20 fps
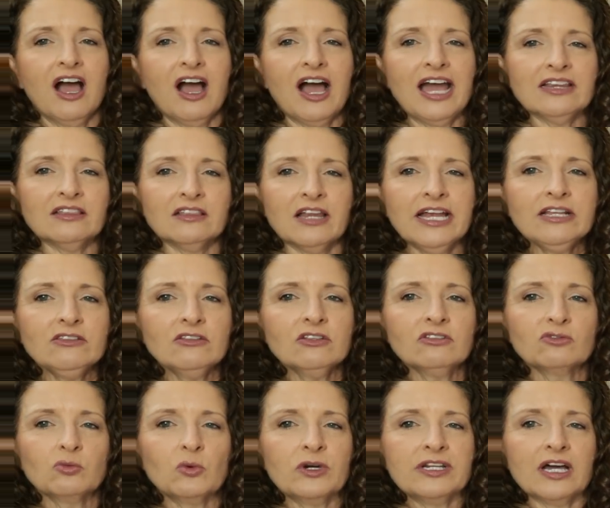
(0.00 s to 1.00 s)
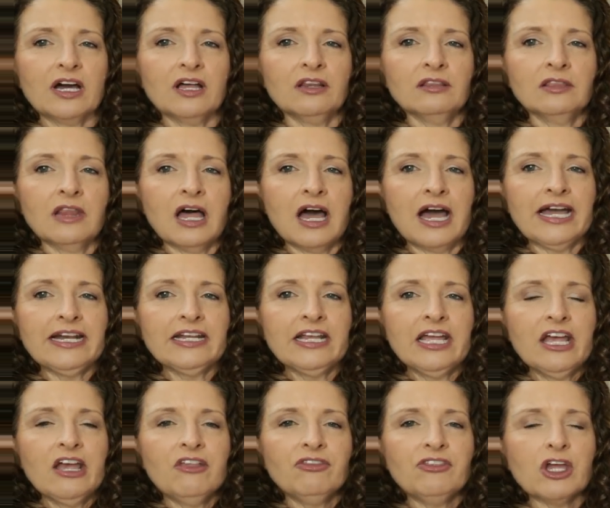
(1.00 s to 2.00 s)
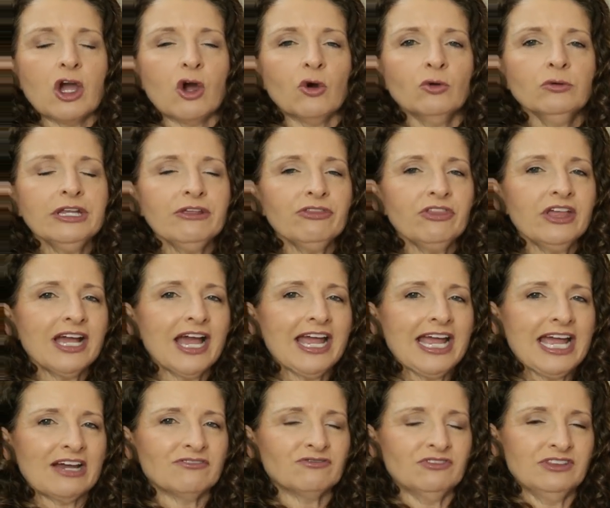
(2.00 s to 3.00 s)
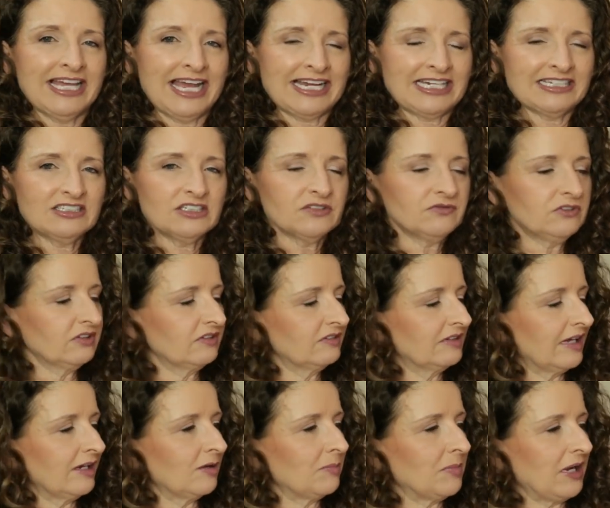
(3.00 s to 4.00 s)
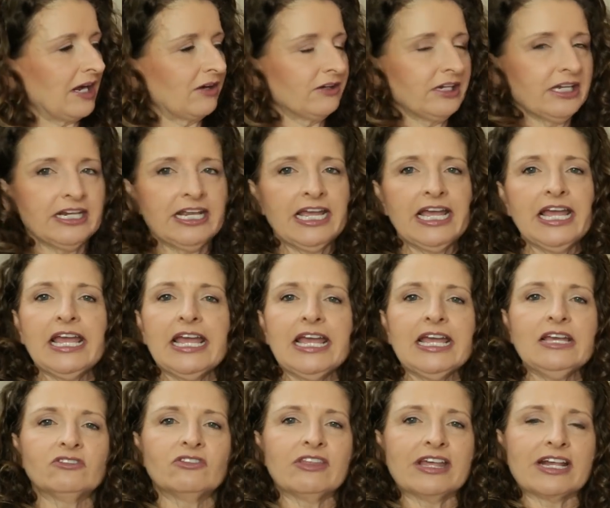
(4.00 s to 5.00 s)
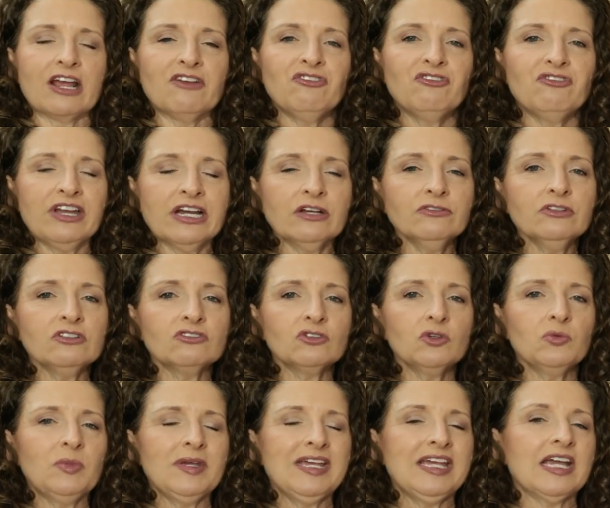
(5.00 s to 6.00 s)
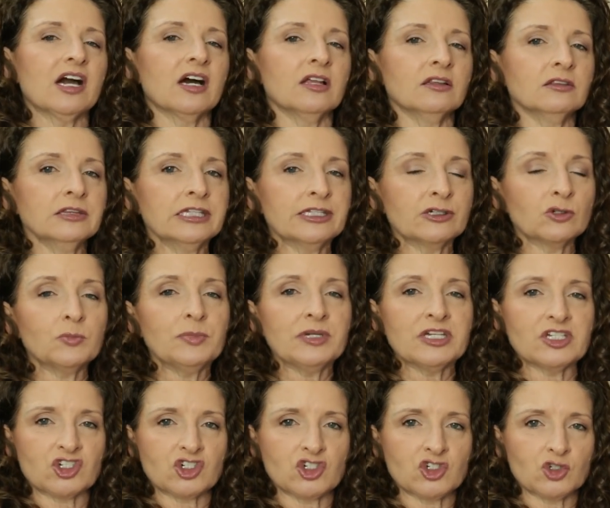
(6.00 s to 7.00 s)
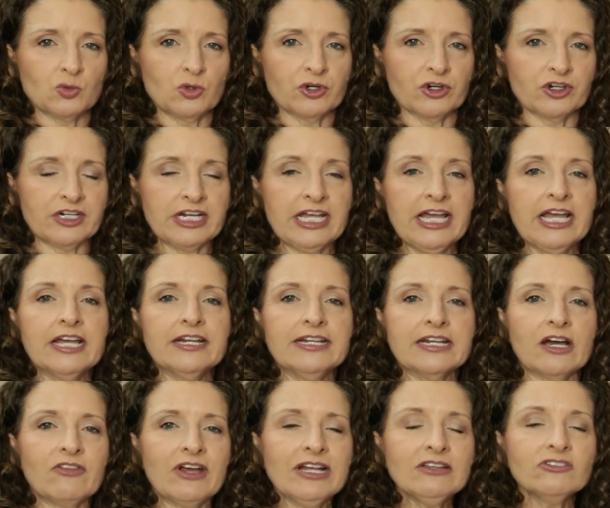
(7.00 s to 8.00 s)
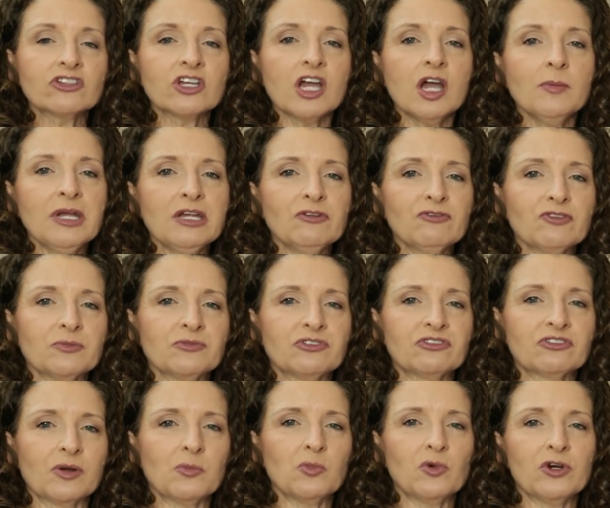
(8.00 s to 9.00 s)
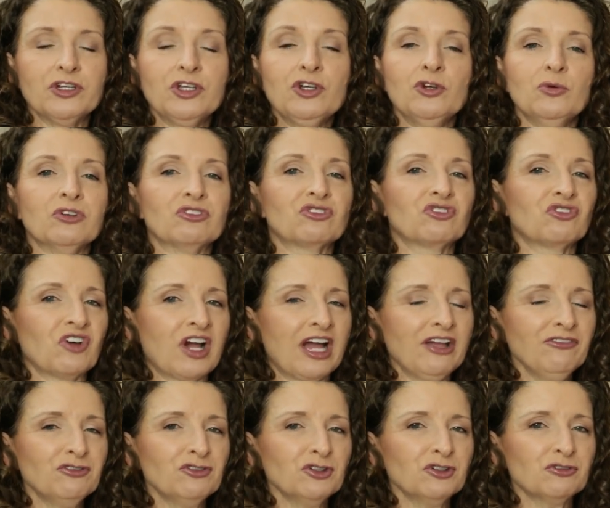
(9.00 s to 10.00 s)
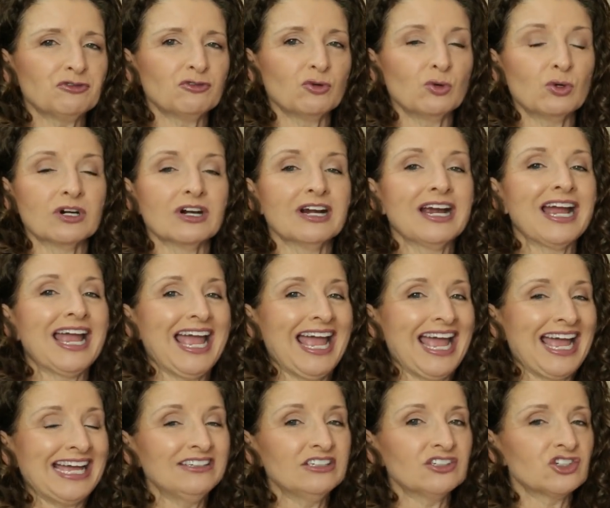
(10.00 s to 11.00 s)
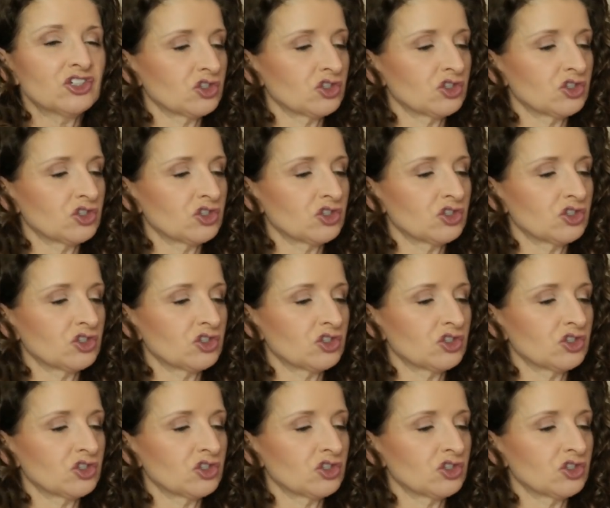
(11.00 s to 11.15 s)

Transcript: I like this one a lot. The only thing I have negative to say about it is that I found it to be a little bit short. Now that's coming from someone who is 5'4" and is